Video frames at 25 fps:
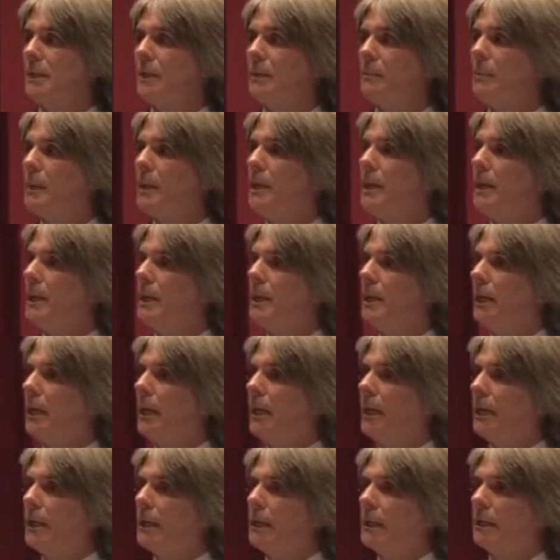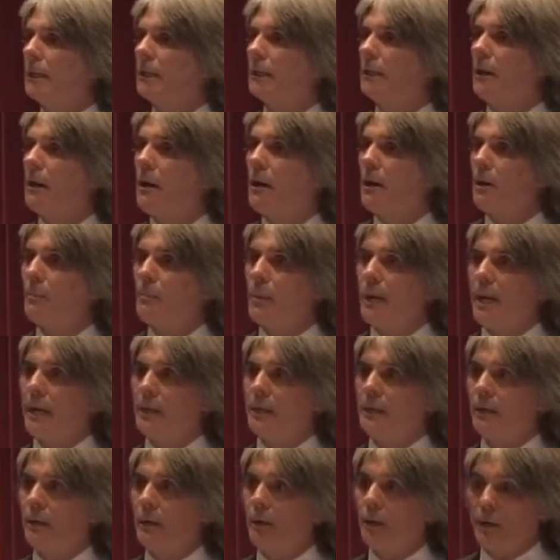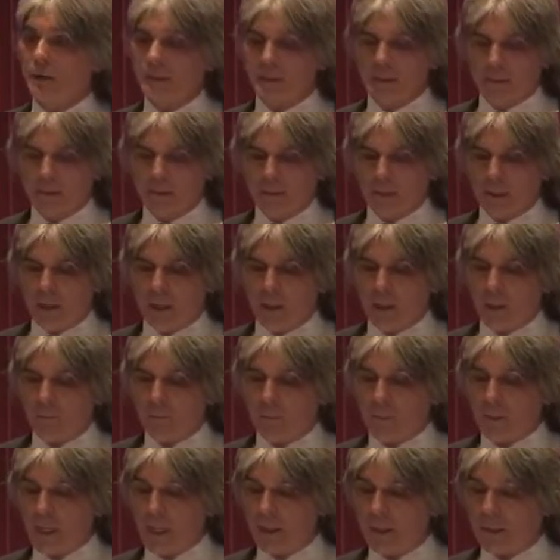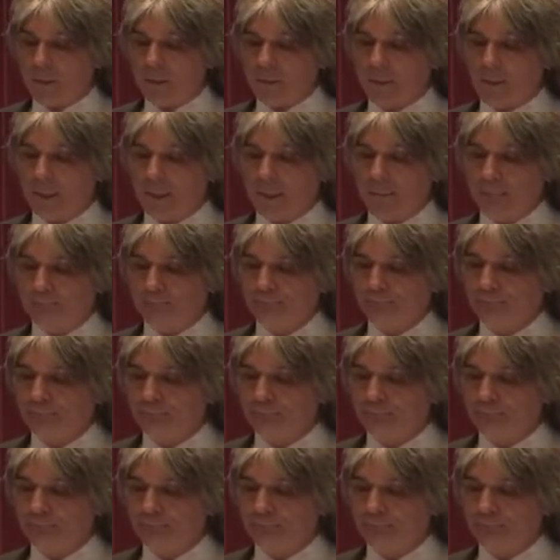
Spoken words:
them in our backyard, in our product type.